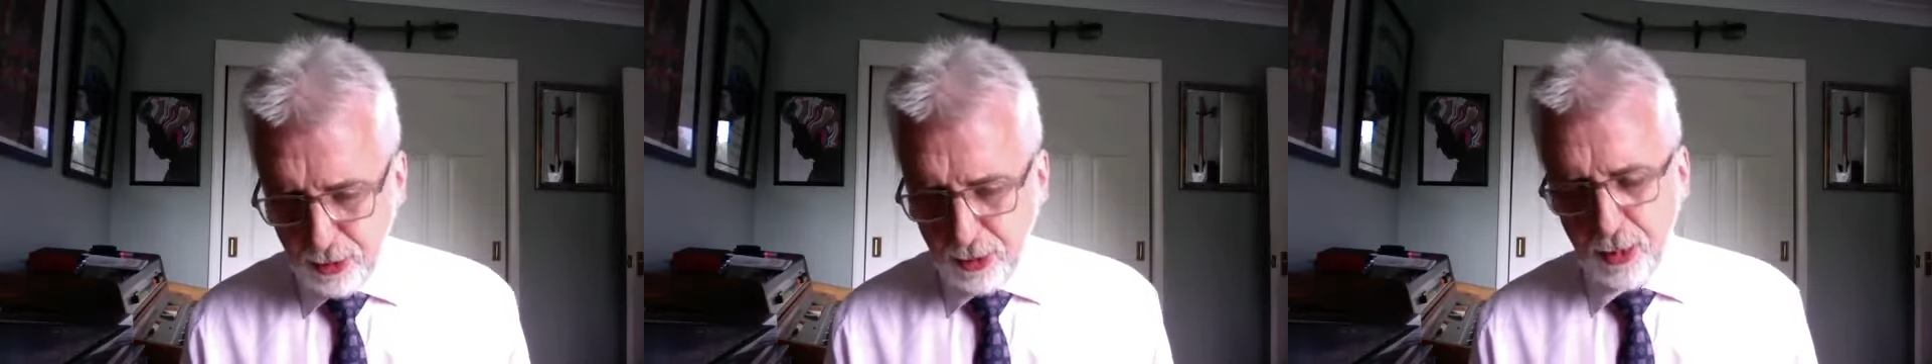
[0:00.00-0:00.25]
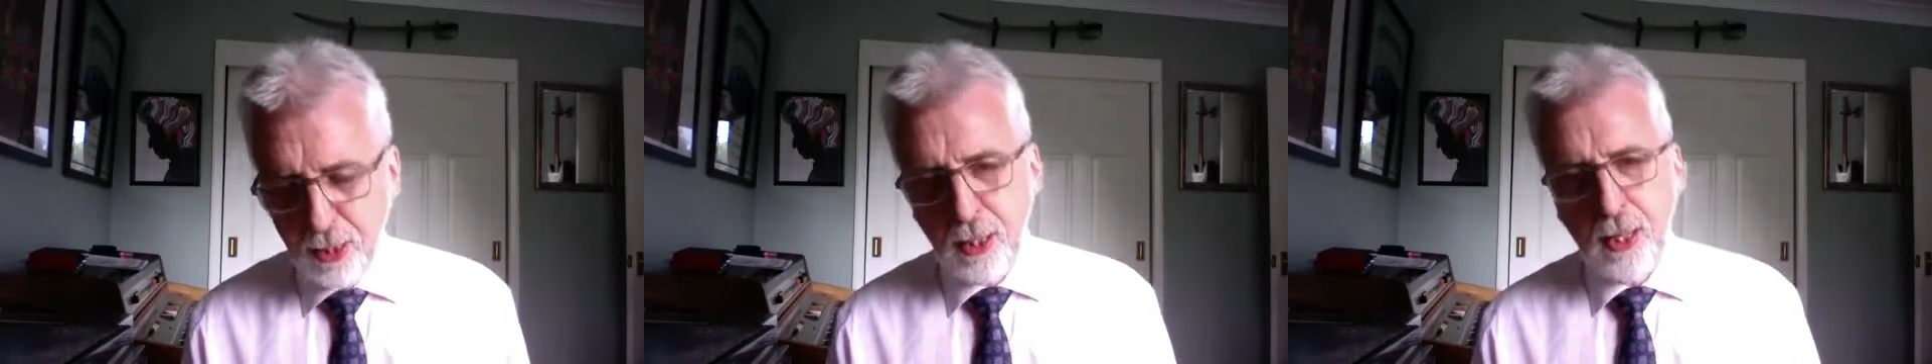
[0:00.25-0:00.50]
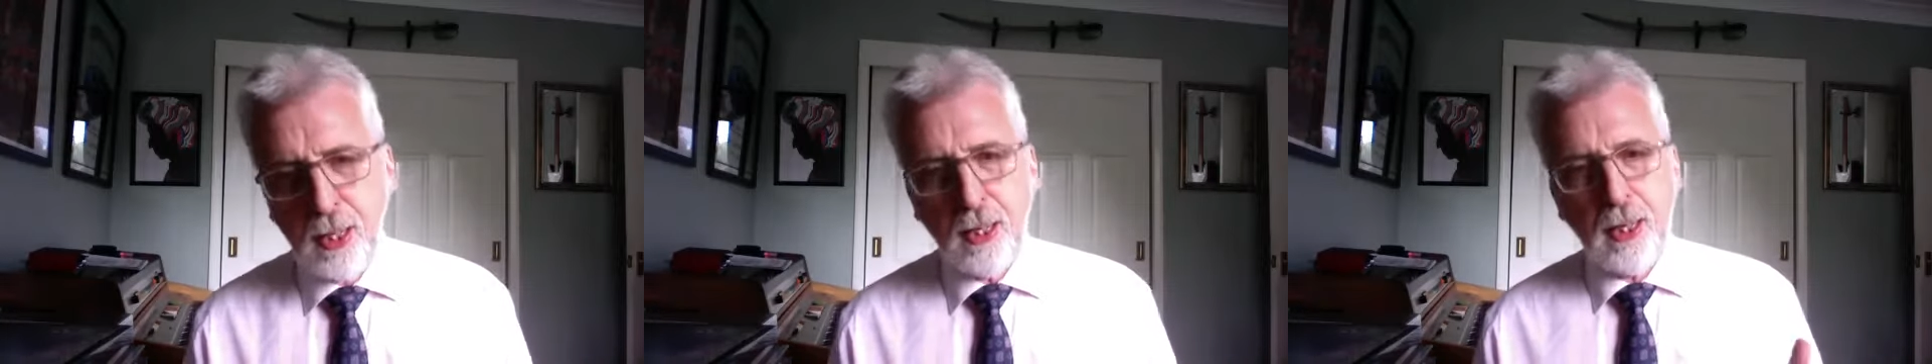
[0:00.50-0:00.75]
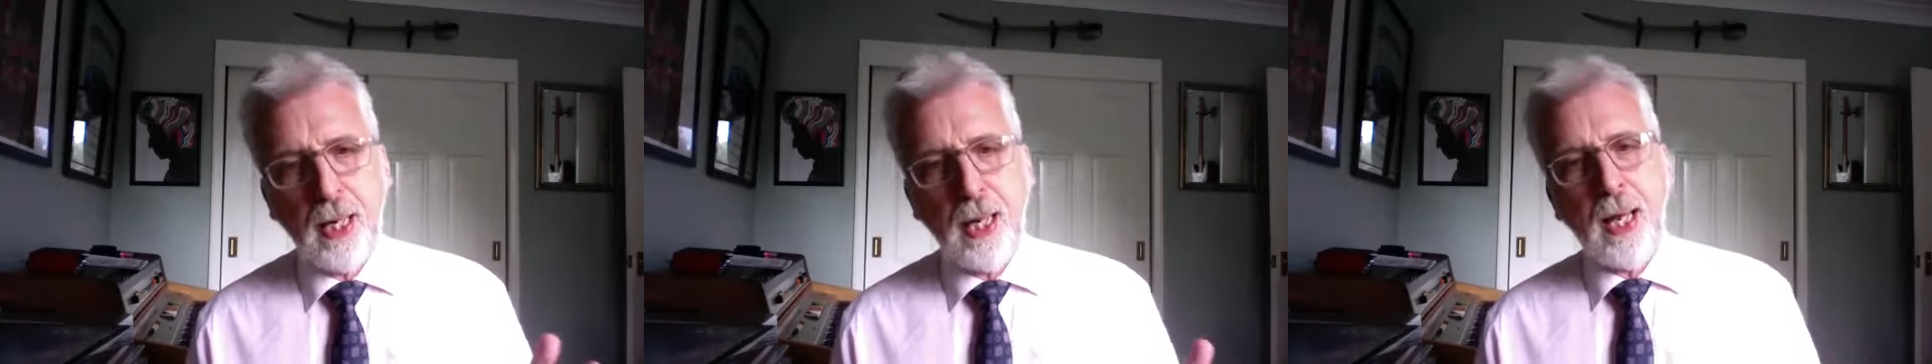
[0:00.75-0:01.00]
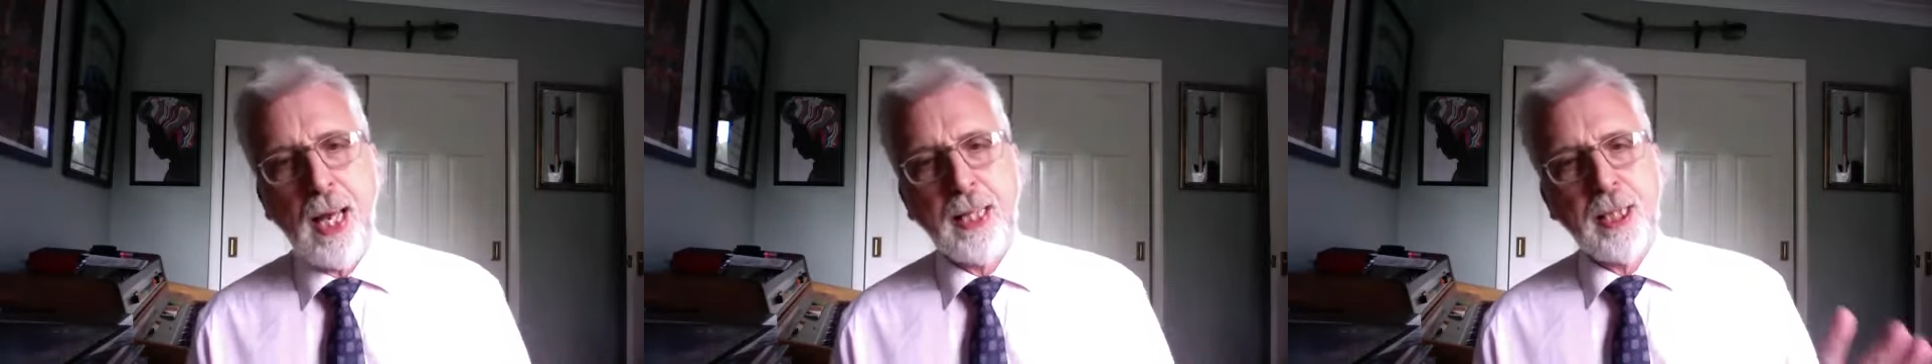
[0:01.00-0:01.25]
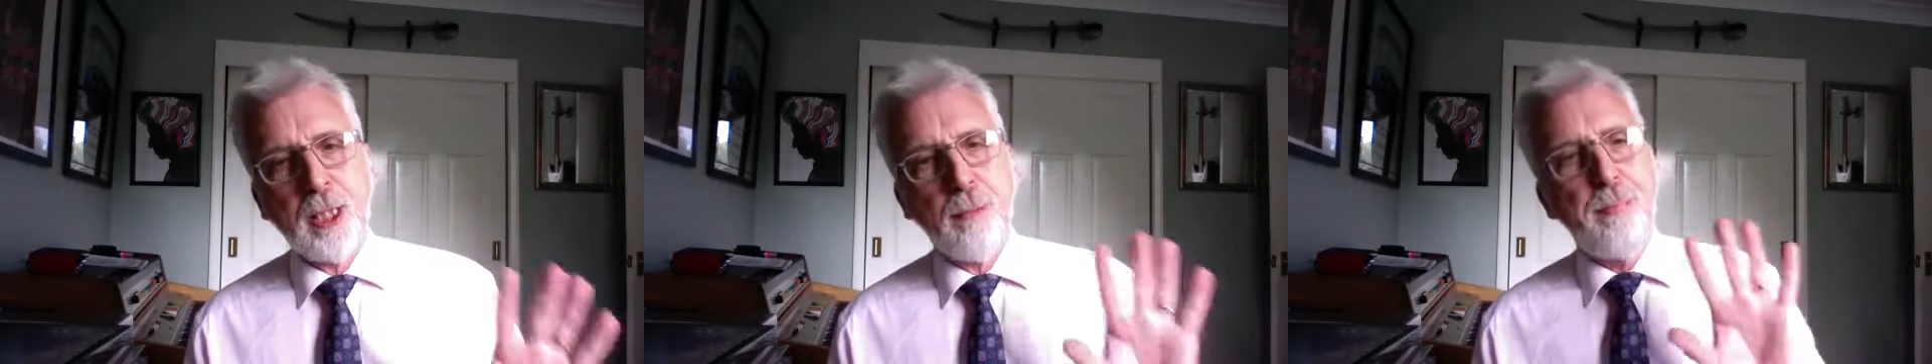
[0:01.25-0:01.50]

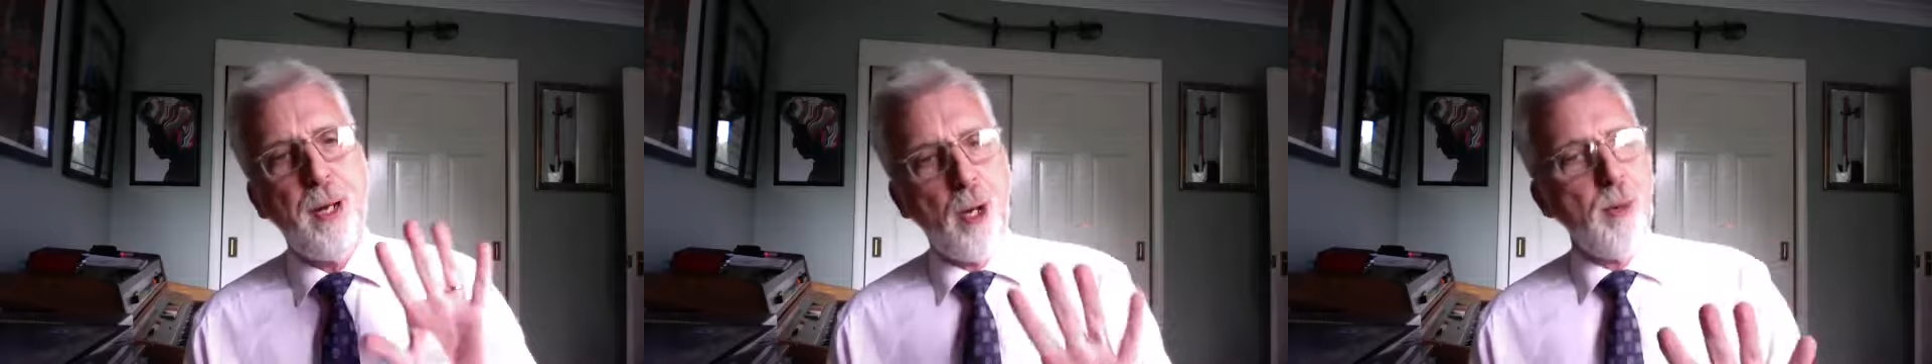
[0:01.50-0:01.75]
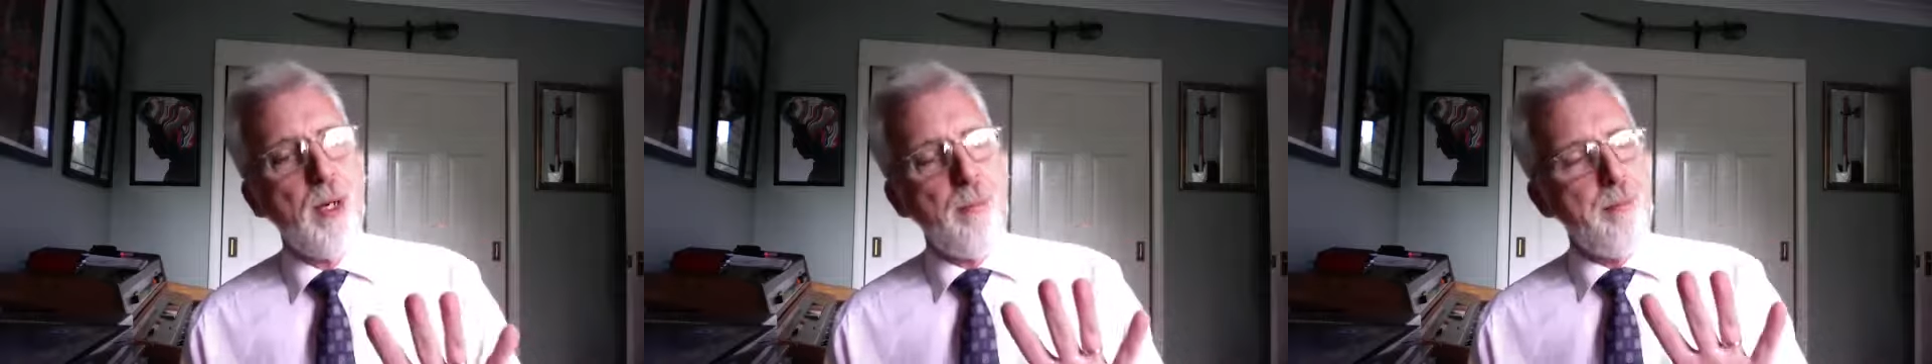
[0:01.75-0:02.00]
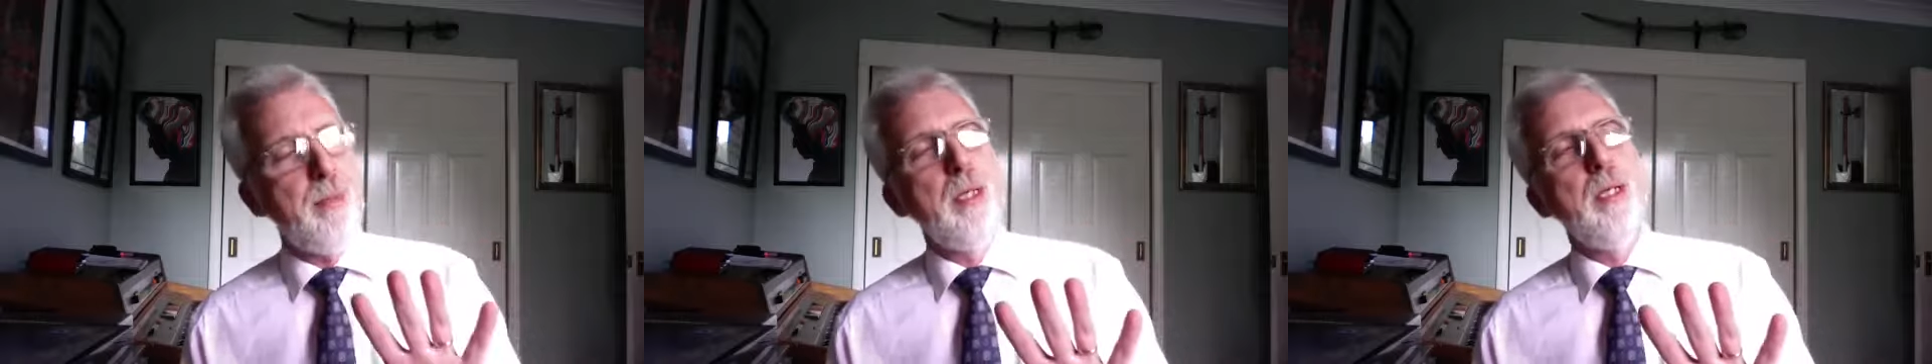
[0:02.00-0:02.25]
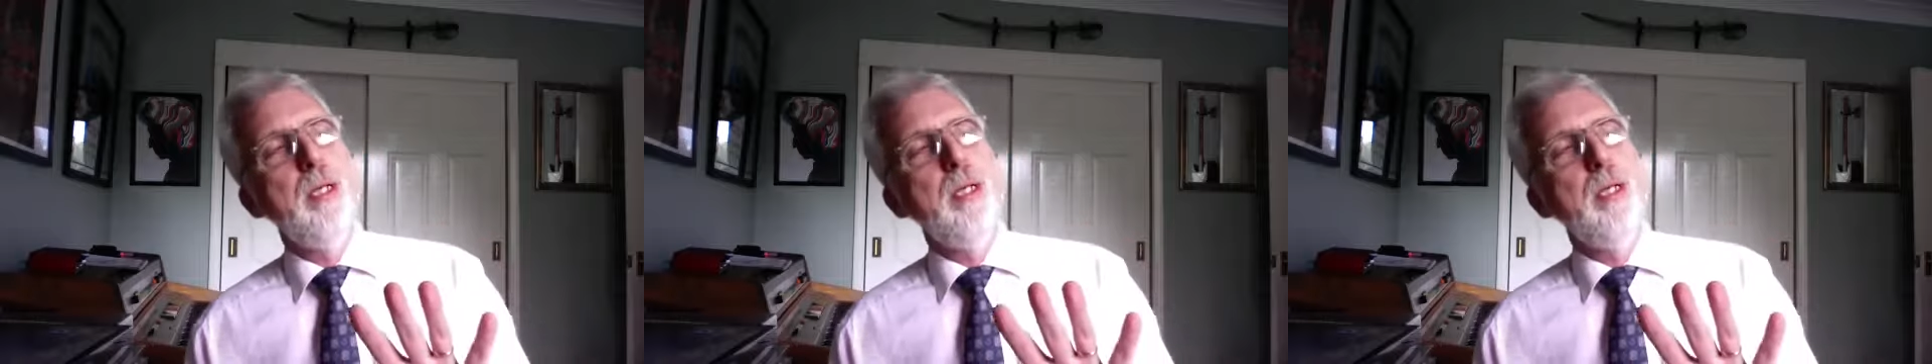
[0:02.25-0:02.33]
added a poem